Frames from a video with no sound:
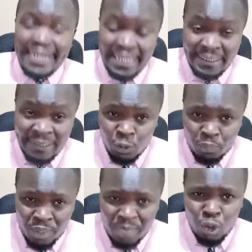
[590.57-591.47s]
is the
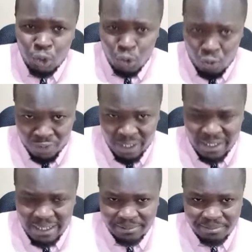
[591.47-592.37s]
Supreme Court of
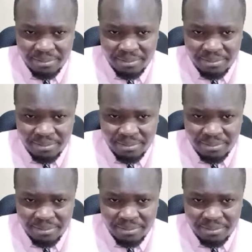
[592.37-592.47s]
Kenya.